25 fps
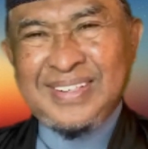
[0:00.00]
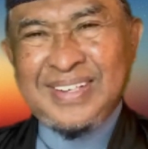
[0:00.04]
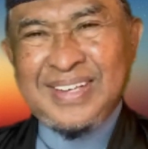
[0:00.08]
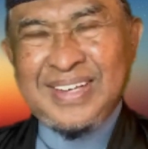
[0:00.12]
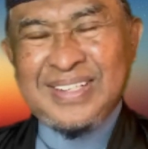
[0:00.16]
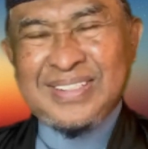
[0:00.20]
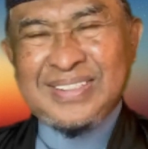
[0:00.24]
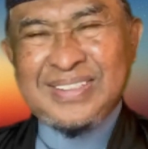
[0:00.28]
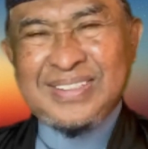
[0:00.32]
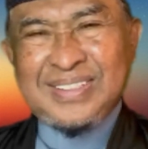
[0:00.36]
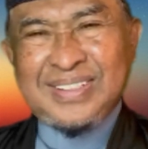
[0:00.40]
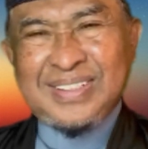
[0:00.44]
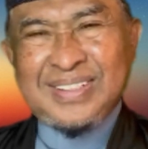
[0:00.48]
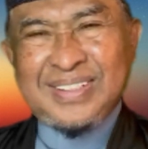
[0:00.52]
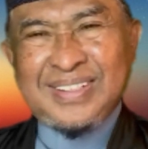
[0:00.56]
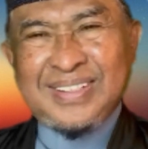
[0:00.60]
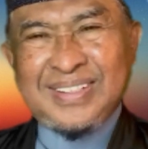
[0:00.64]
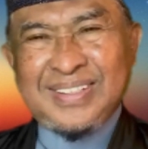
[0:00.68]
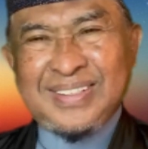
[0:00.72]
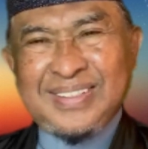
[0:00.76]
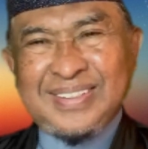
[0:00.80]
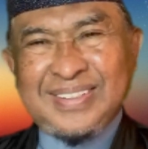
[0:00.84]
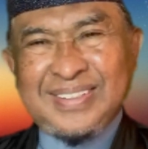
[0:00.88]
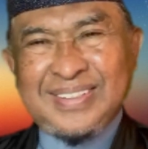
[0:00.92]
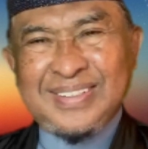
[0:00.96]
I
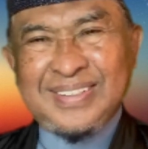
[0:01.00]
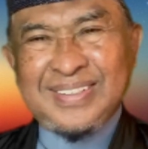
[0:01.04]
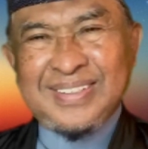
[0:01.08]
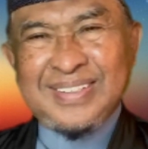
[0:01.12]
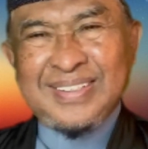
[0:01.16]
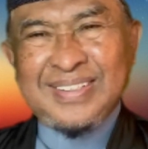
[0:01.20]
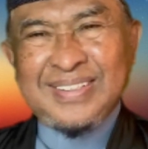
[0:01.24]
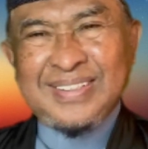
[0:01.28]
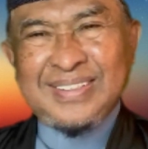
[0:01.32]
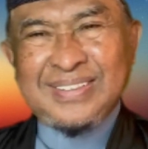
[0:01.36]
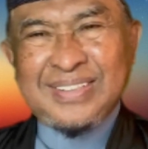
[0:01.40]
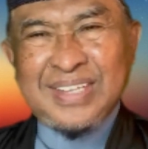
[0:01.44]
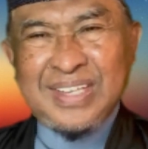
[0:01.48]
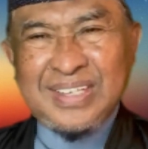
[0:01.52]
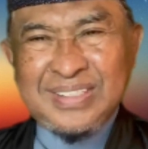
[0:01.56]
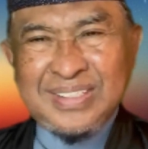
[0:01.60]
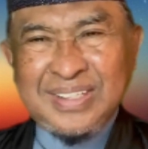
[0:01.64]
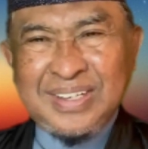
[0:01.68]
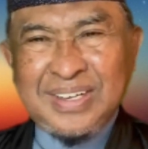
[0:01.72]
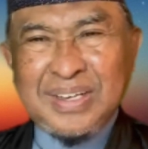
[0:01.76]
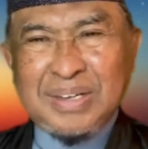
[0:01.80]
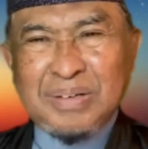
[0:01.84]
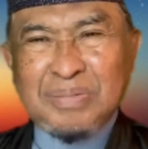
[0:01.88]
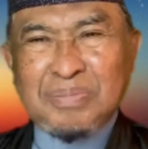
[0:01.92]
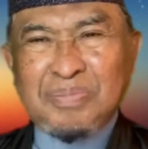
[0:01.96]
said, 10
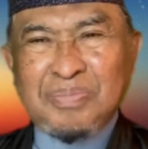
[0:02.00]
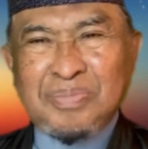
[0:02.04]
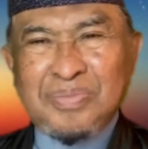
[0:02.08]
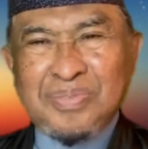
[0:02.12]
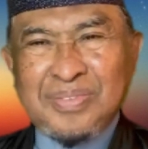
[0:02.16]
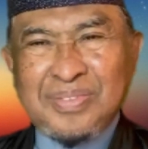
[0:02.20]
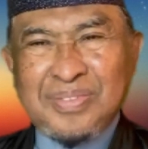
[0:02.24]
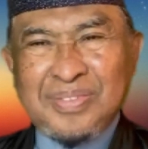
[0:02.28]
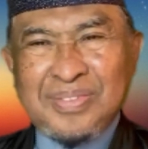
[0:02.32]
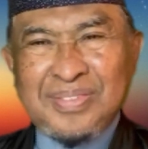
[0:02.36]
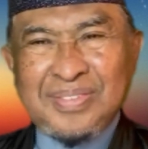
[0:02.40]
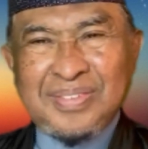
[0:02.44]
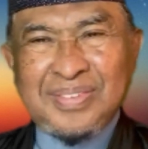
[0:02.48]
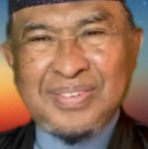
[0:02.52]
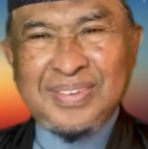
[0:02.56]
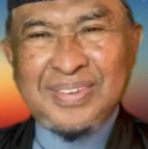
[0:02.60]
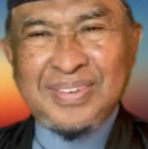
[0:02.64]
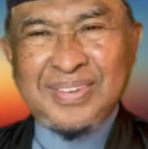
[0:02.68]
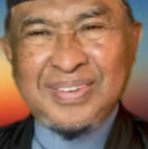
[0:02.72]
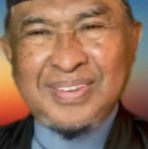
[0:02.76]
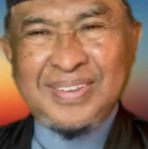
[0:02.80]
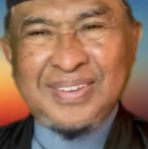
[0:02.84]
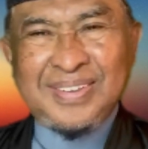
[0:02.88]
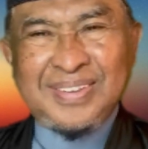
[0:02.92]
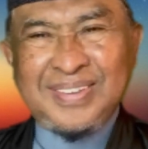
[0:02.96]
dirham.
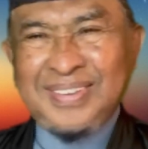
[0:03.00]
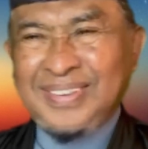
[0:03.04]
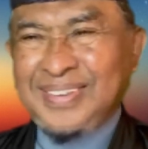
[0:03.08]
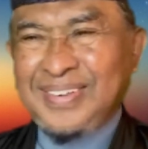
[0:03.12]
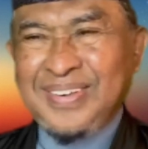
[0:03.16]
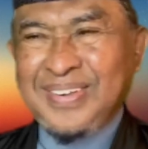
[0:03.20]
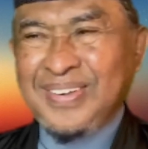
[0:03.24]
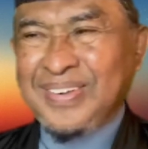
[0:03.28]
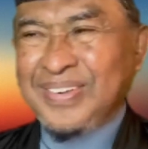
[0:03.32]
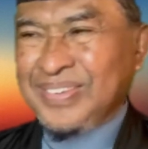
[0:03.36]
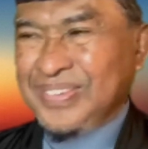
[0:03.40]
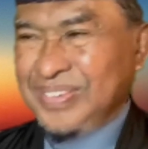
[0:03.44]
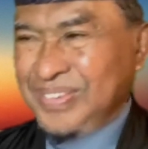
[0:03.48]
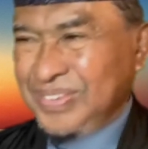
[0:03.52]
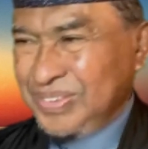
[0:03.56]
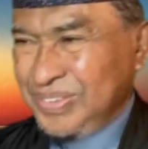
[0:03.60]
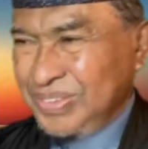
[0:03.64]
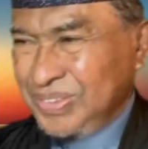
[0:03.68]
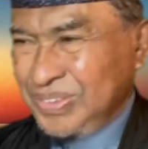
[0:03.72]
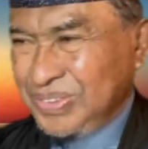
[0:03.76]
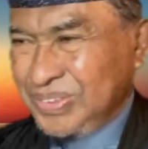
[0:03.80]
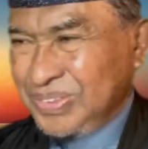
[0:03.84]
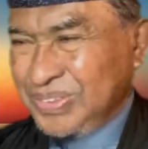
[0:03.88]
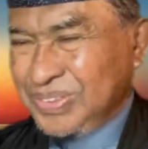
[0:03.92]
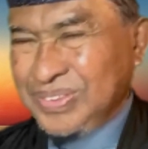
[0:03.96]
No,
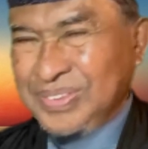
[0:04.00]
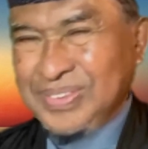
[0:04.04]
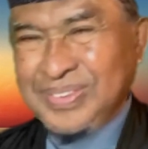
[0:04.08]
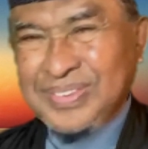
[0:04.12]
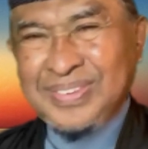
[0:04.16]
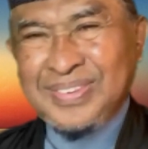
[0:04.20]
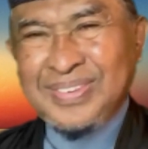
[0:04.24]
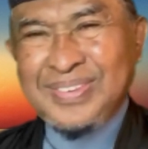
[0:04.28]
you.